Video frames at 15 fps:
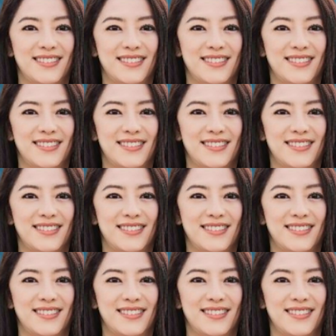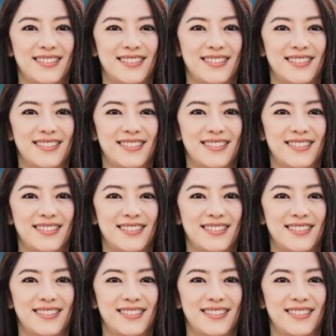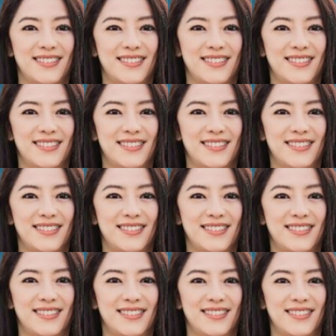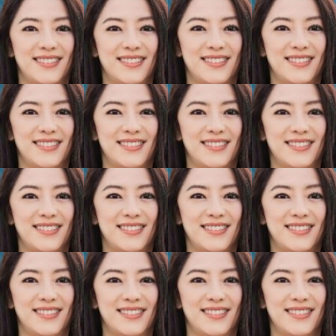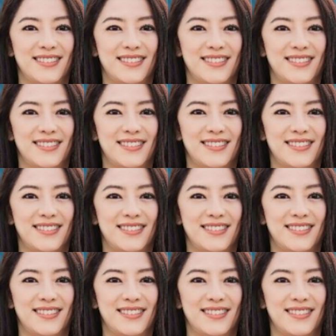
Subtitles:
[no speech]